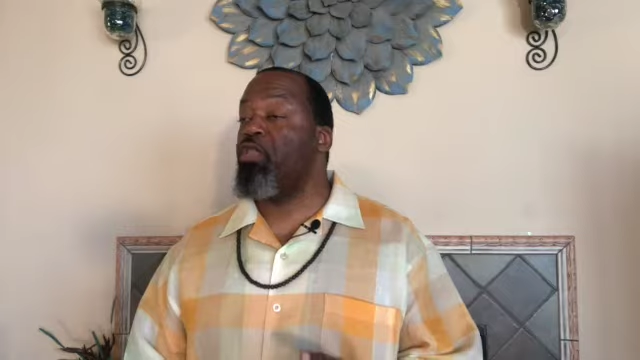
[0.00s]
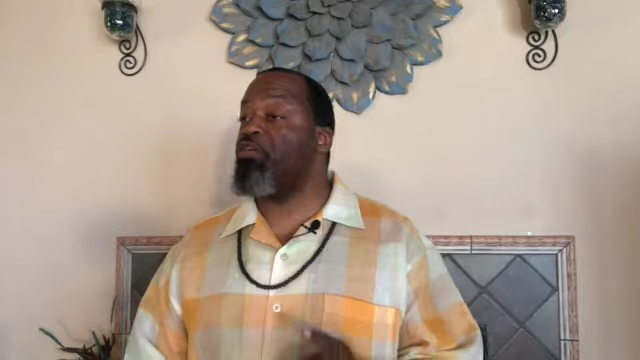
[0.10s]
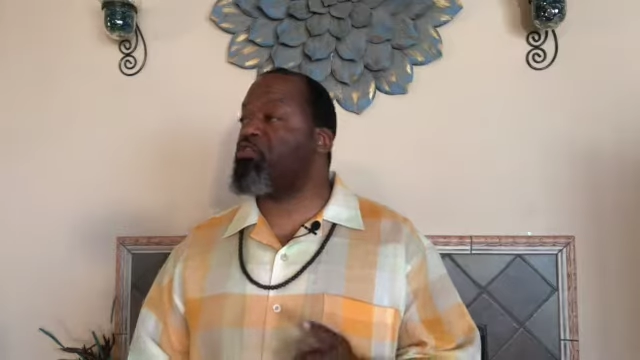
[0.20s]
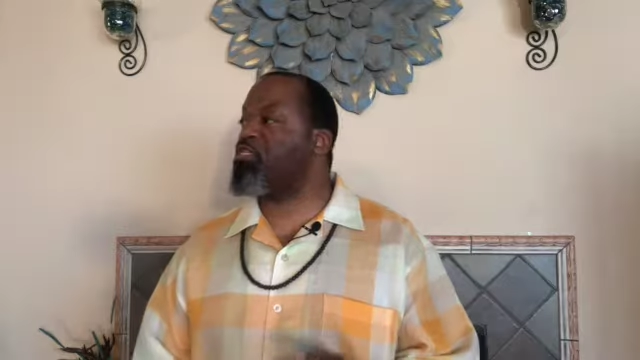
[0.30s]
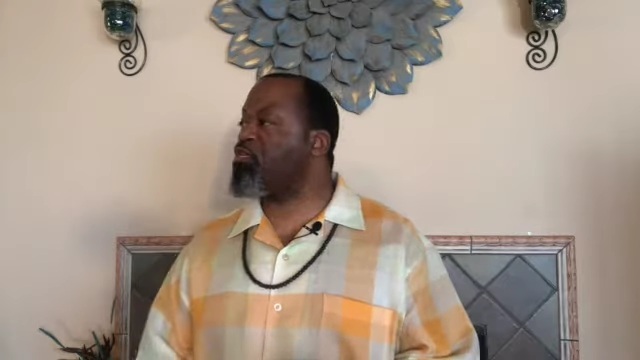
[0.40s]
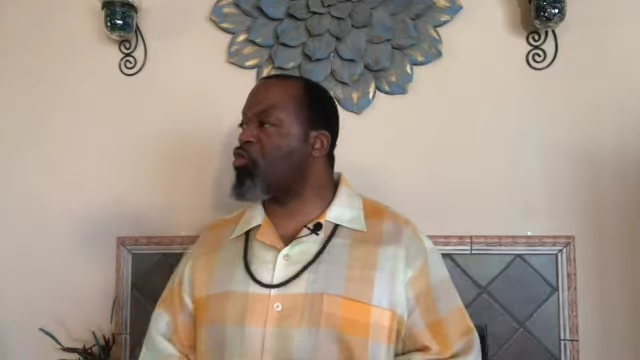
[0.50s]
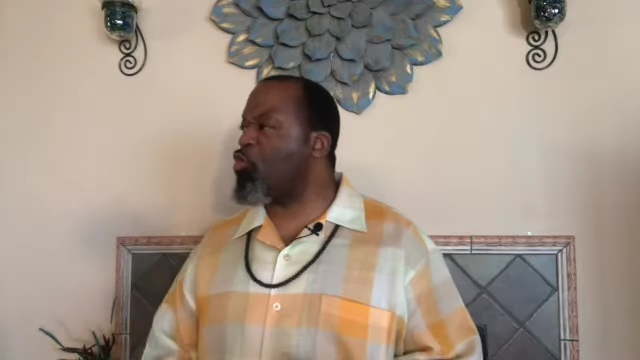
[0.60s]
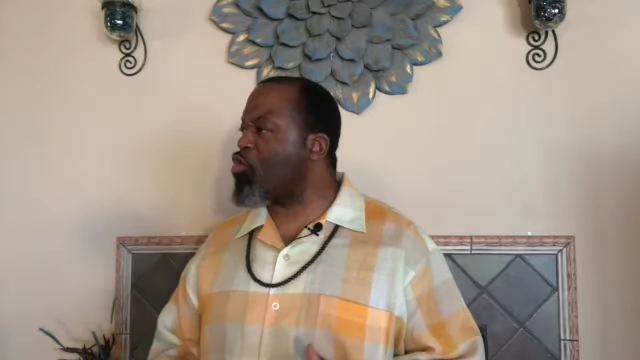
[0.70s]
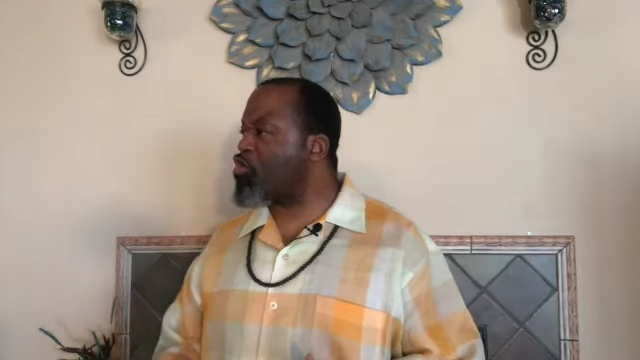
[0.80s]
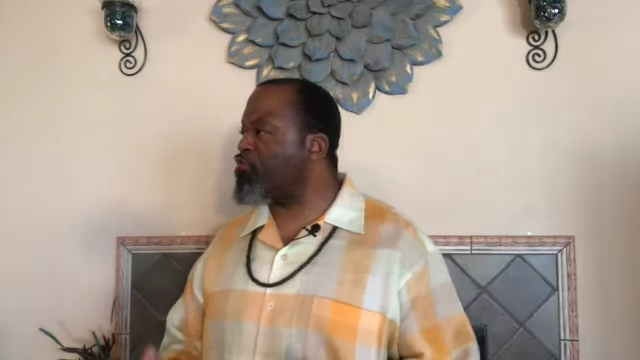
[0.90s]
There's still the
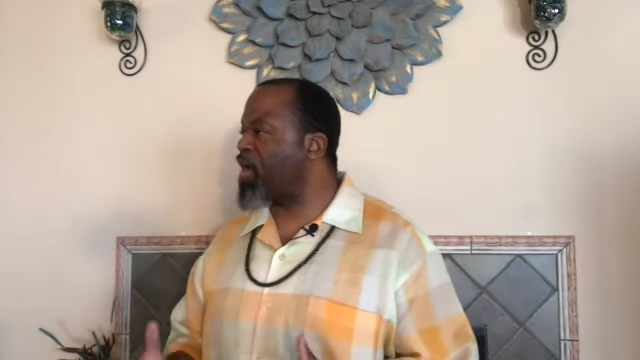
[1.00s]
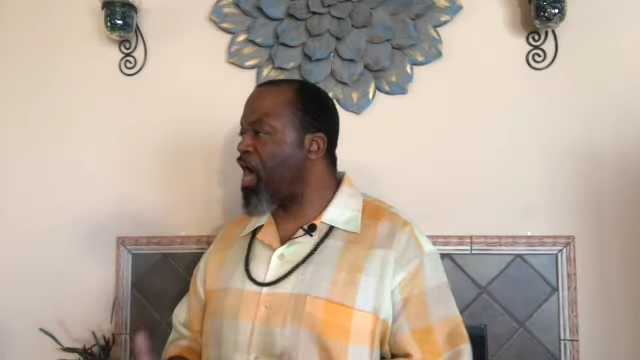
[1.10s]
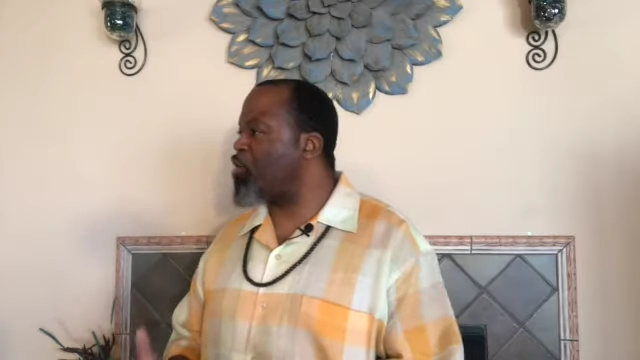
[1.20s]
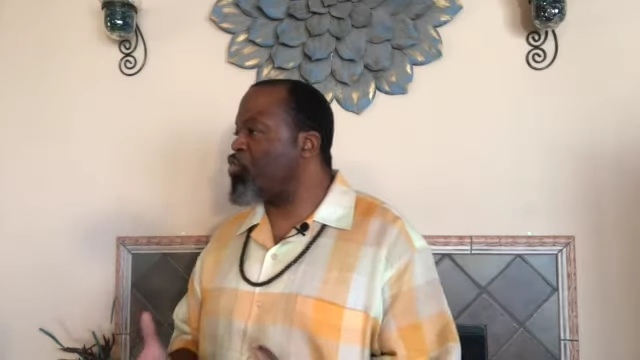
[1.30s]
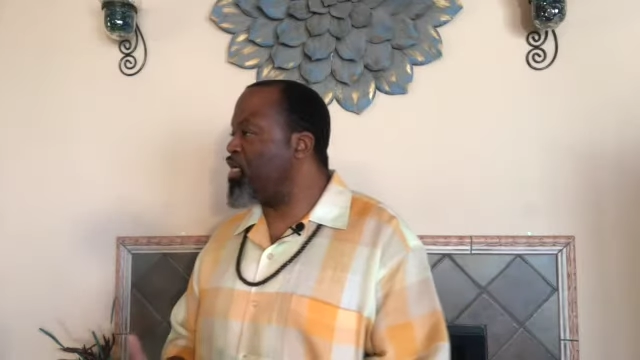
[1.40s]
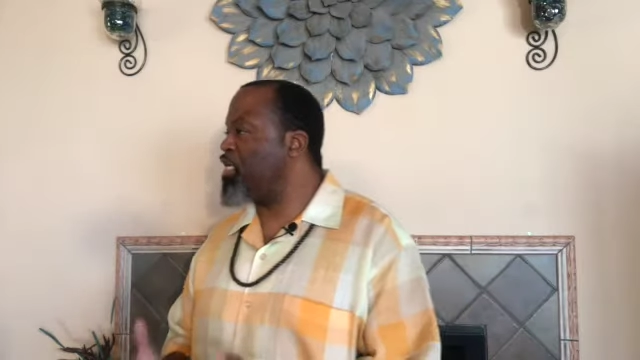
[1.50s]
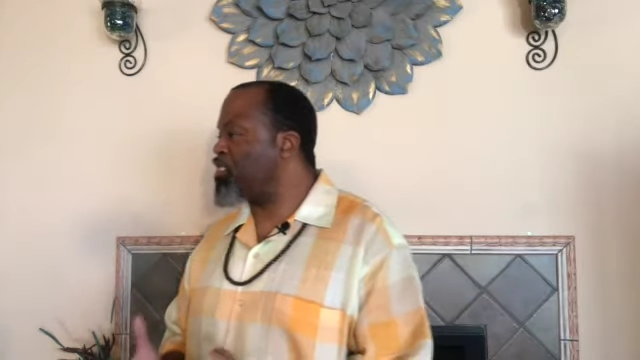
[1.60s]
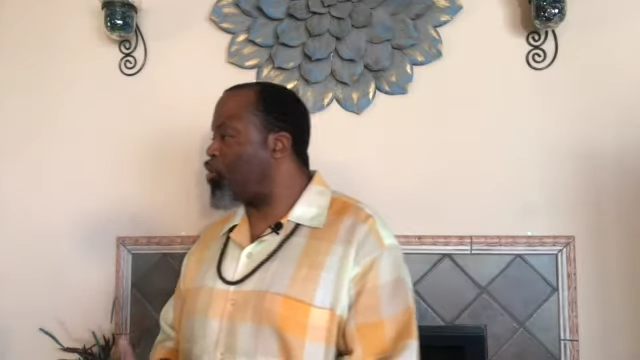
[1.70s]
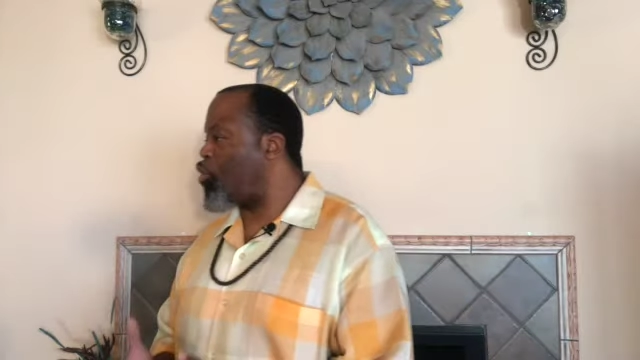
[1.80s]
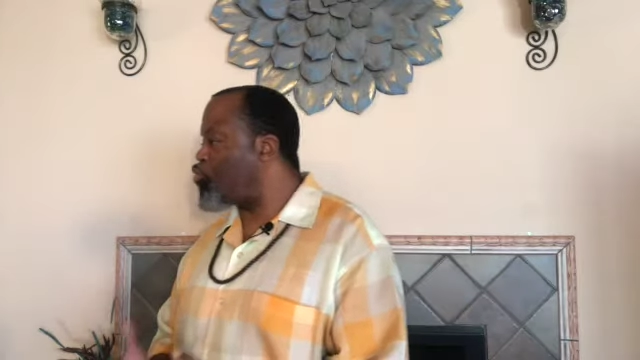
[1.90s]
word of God we need
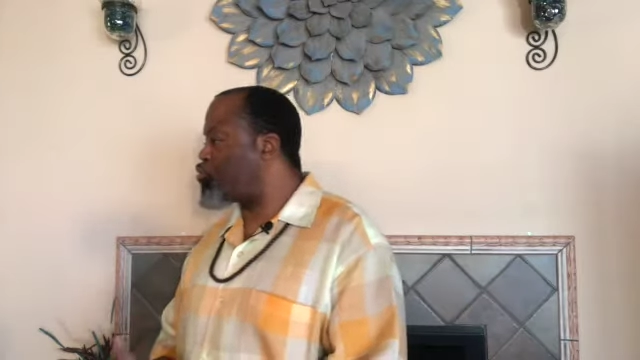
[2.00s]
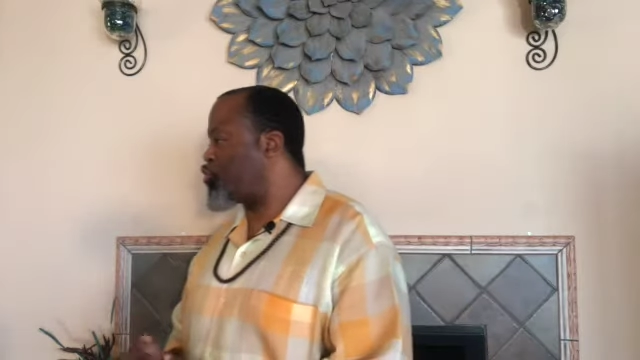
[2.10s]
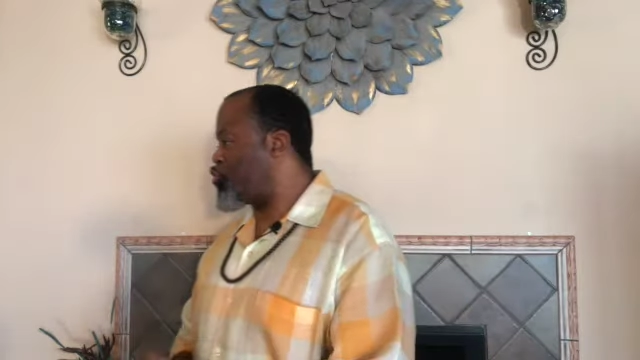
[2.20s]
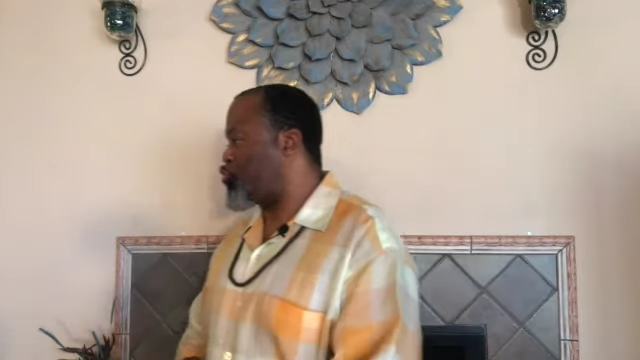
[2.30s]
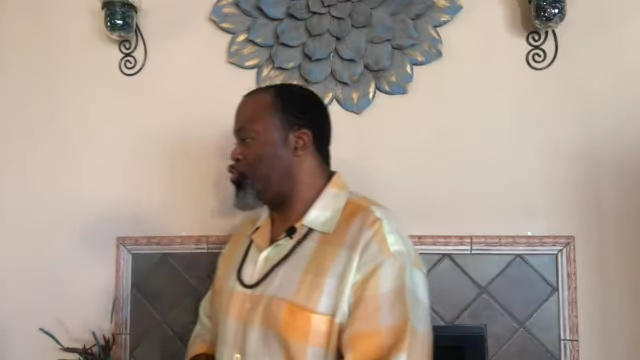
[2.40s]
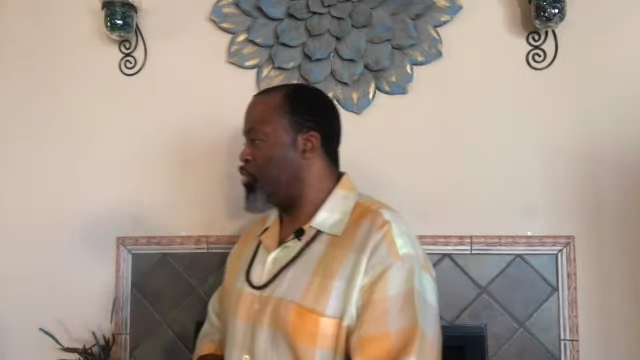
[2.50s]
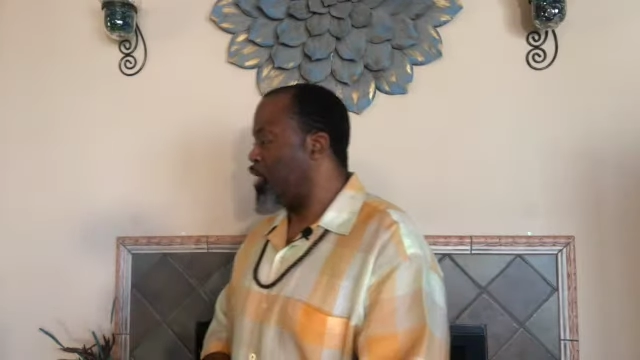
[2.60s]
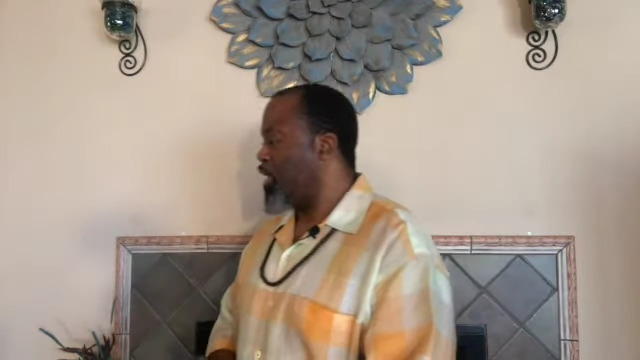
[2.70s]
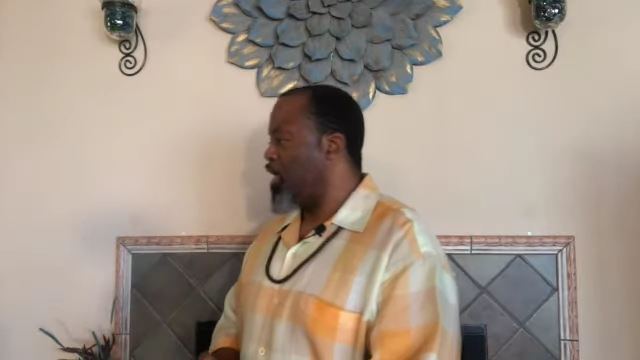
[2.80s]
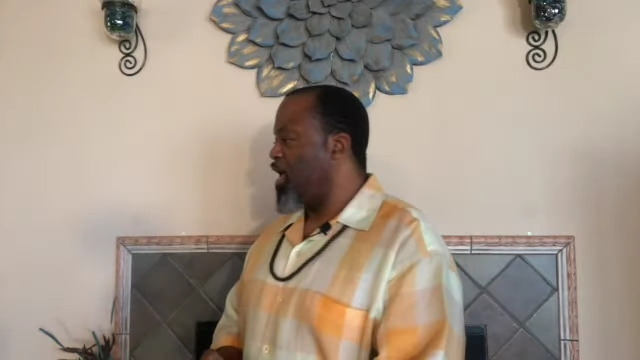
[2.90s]
to hold to.
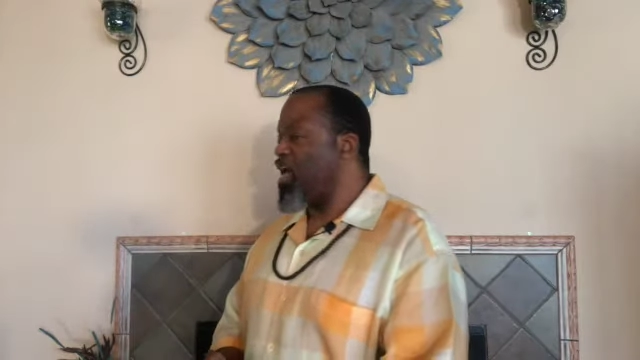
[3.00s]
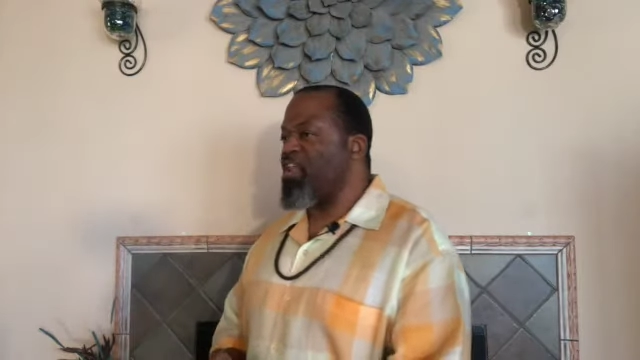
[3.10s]
Mm-hmm.